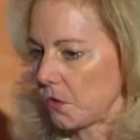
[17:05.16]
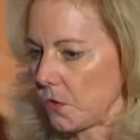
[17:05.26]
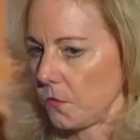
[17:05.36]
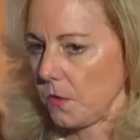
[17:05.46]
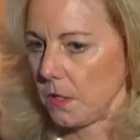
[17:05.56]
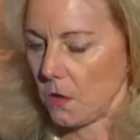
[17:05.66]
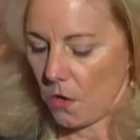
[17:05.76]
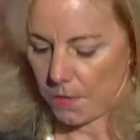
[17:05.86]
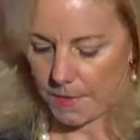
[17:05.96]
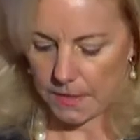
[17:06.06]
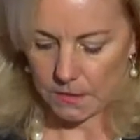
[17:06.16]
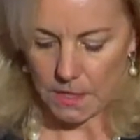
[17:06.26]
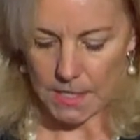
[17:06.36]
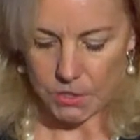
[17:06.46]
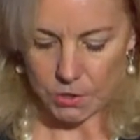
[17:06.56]
through the automated
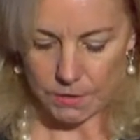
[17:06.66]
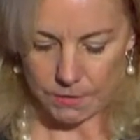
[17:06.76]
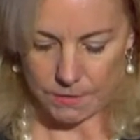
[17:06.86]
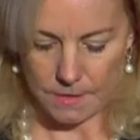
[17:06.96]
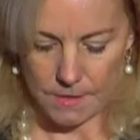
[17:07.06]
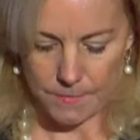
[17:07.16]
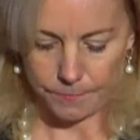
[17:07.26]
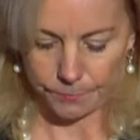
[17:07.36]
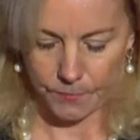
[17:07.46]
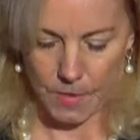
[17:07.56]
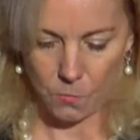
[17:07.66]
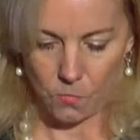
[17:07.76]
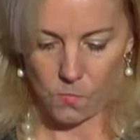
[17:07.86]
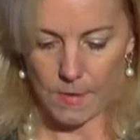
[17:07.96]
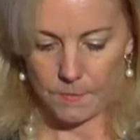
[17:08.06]
logic
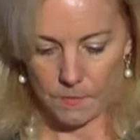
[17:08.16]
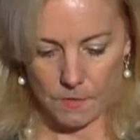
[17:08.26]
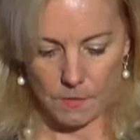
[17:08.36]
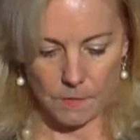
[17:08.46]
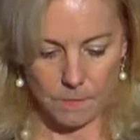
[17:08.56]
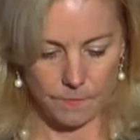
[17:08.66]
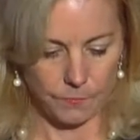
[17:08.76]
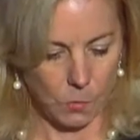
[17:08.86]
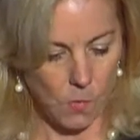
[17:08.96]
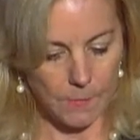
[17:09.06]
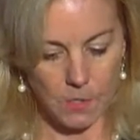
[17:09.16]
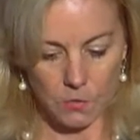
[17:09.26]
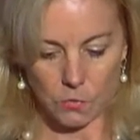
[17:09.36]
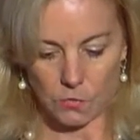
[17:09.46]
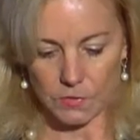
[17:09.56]
web
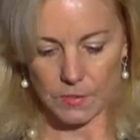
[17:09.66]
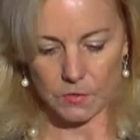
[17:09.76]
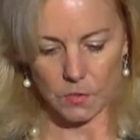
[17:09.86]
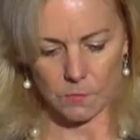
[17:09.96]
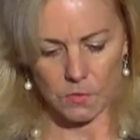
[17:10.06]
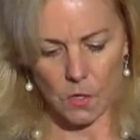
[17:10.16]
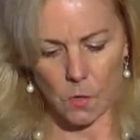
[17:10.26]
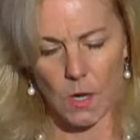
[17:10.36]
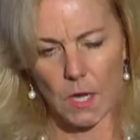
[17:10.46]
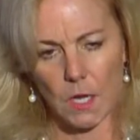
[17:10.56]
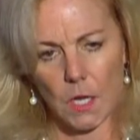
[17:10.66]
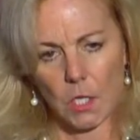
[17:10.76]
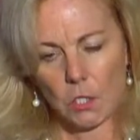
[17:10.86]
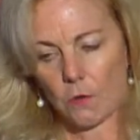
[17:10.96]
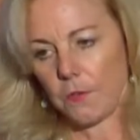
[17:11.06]
control system. So,
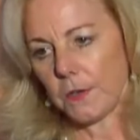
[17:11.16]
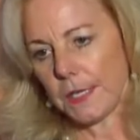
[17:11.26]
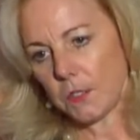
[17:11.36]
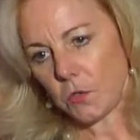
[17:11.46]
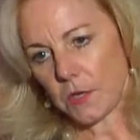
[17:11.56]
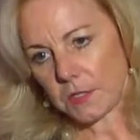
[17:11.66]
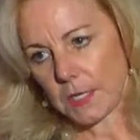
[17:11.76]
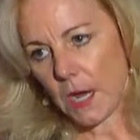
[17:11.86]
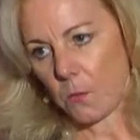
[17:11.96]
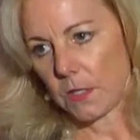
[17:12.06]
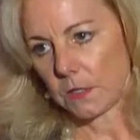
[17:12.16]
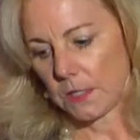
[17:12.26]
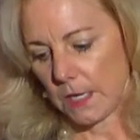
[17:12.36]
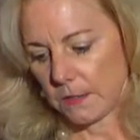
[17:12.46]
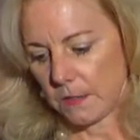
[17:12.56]
very interesting how we can
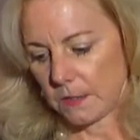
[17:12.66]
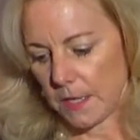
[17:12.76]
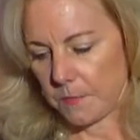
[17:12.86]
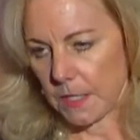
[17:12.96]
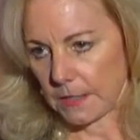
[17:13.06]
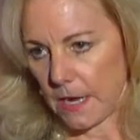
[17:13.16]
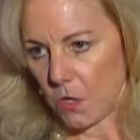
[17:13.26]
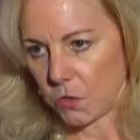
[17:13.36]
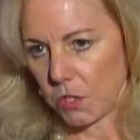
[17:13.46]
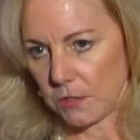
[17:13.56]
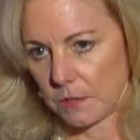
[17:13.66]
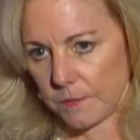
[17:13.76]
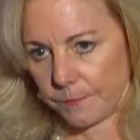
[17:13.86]
take these same technologies